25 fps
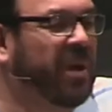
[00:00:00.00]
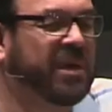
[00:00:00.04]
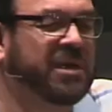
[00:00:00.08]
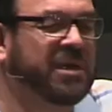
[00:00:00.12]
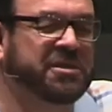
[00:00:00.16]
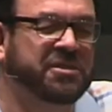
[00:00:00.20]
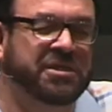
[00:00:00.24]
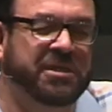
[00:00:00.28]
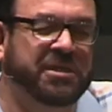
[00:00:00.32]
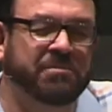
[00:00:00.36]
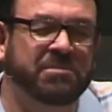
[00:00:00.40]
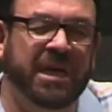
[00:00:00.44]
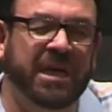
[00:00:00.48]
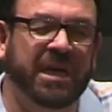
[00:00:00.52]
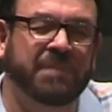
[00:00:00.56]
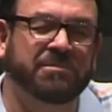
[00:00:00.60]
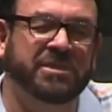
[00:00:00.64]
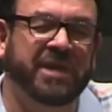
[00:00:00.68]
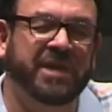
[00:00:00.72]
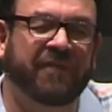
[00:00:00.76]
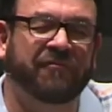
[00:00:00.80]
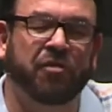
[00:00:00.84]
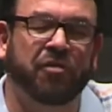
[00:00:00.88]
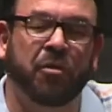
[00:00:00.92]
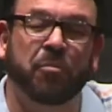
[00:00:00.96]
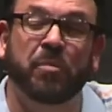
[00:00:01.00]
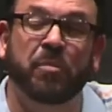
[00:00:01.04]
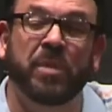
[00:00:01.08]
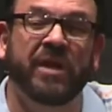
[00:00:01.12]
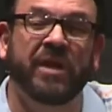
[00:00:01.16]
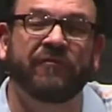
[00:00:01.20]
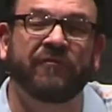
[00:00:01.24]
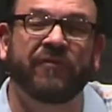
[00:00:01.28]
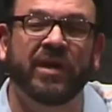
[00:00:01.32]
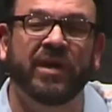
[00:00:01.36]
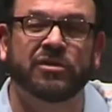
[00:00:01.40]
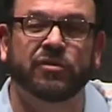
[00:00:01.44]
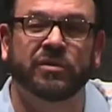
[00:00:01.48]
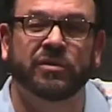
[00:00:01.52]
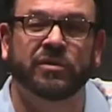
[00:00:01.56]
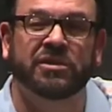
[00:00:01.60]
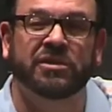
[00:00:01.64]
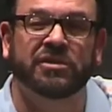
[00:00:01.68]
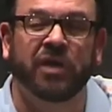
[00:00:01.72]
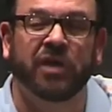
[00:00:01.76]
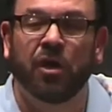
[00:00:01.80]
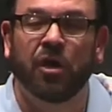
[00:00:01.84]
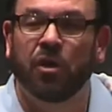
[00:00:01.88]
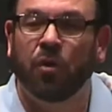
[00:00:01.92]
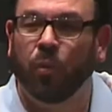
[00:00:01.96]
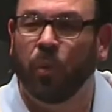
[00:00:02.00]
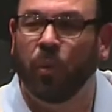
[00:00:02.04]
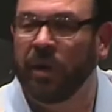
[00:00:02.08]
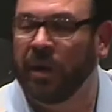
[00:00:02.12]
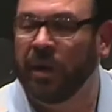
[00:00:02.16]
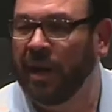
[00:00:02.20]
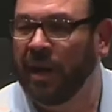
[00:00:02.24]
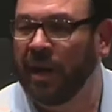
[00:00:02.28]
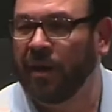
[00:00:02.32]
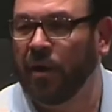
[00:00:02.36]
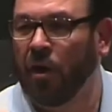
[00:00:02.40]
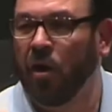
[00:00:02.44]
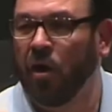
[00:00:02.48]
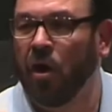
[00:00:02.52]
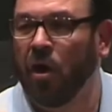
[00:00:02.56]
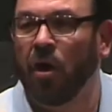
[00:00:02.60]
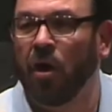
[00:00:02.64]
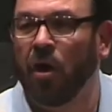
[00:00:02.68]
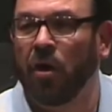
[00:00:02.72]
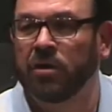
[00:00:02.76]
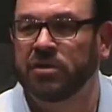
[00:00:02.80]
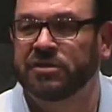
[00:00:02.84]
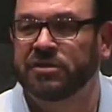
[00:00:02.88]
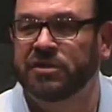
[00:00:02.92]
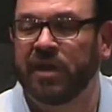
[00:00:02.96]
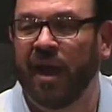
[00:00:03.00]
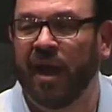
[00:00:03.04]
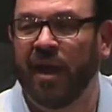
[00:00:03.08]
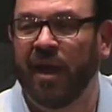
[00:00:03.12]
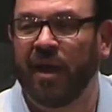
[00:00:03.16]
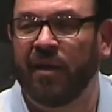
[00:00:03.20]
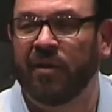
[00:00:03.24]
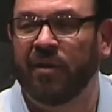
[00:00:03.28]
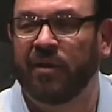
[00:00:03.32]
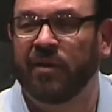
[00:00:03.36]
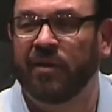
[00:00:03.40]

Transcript: Because sometimes after big victories, we let our guards down.